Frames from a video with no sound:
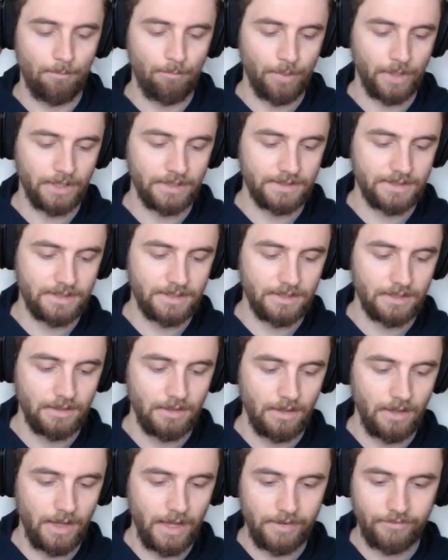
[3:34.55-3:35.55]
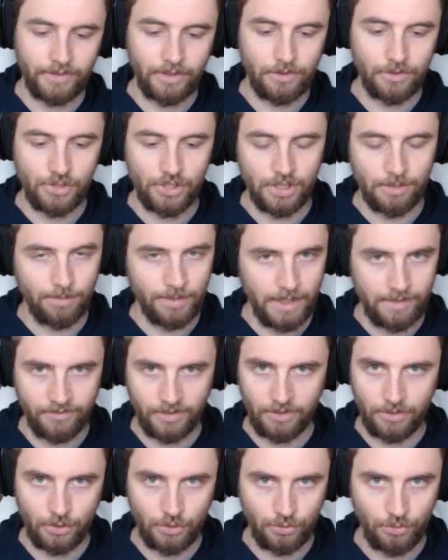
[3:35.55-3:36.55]
but every other ship, every
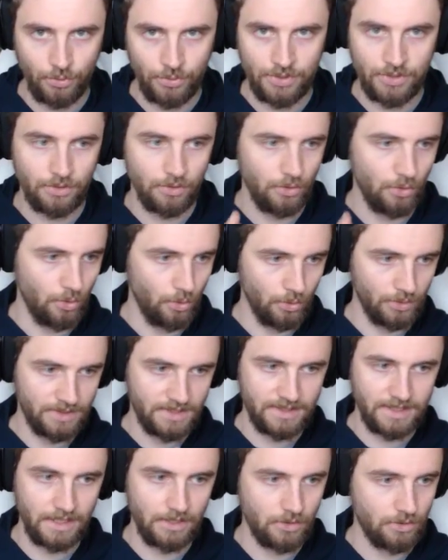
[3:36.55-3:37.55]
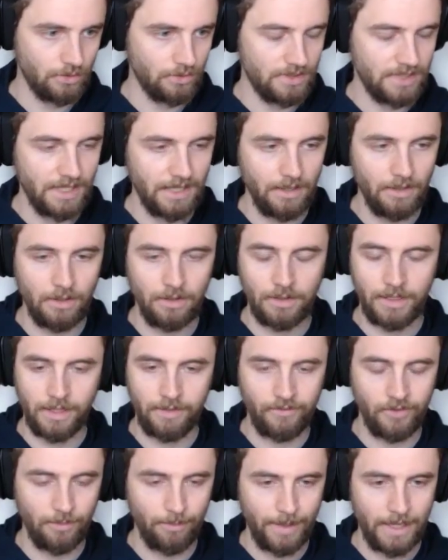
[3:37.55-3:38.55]
other cruiser, nose, center, tail,
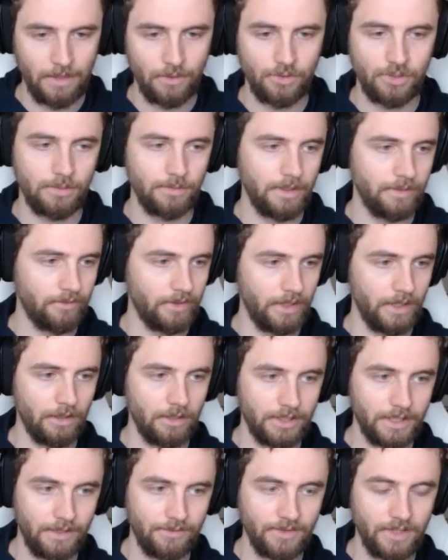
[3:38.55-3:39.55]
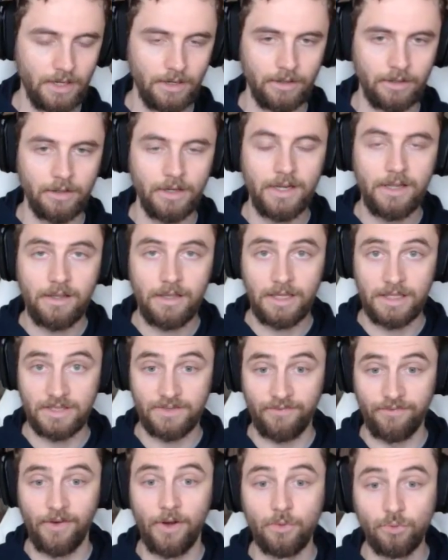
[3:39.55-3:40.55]
every battleship, every aircraft carrier is
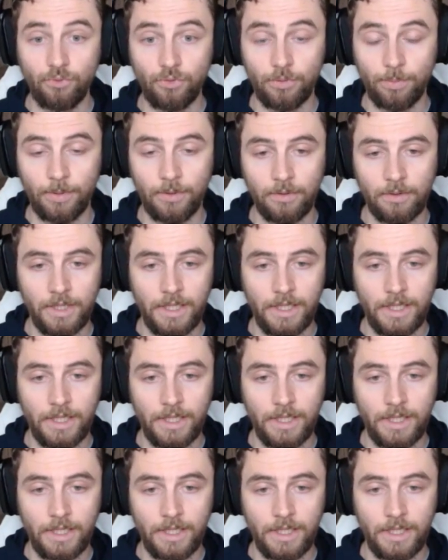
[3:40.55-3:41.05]
vulnerable